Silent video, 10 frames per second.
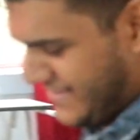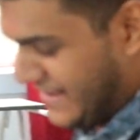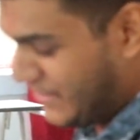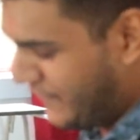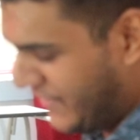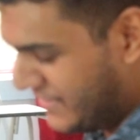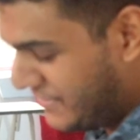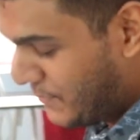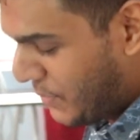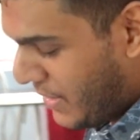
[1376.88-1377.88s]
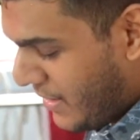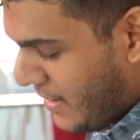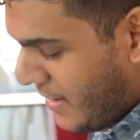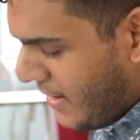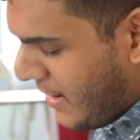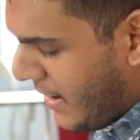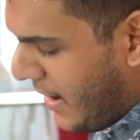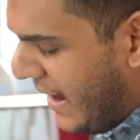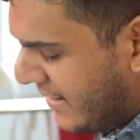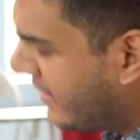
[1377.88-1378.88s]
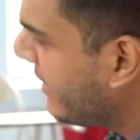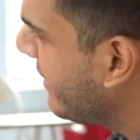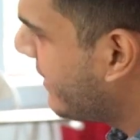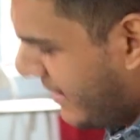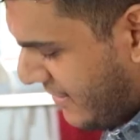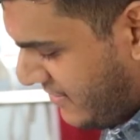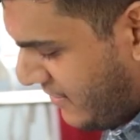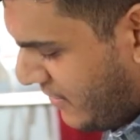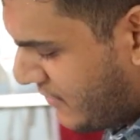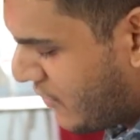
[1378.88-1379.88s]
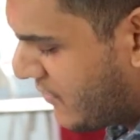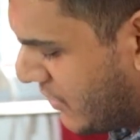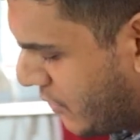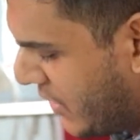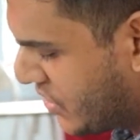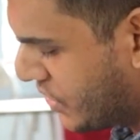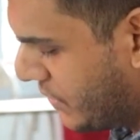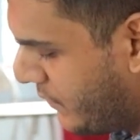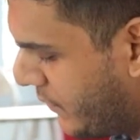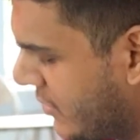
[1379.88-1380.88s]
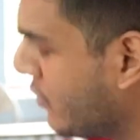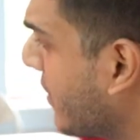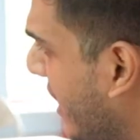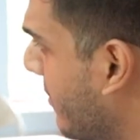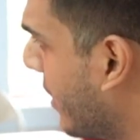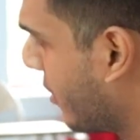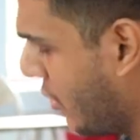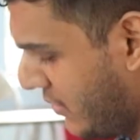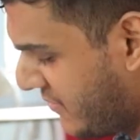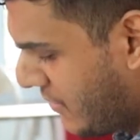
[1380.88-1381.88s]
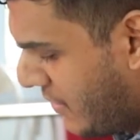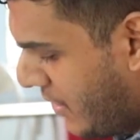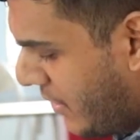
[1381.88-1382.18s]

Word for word: Thank you, Father. Are there any cases or situations which you came across